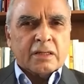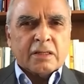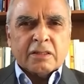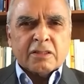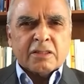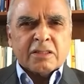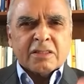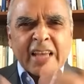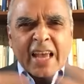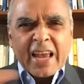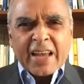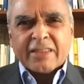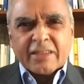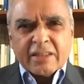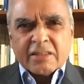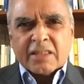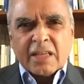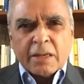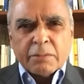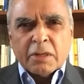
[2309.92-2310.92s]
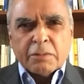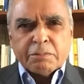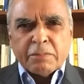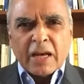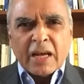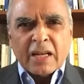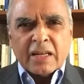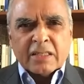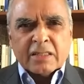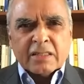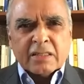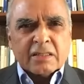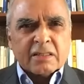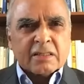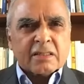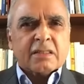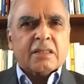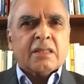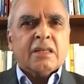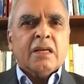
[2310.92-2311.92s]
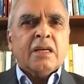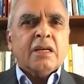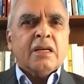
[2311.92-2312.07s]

sacked the Summer Palace.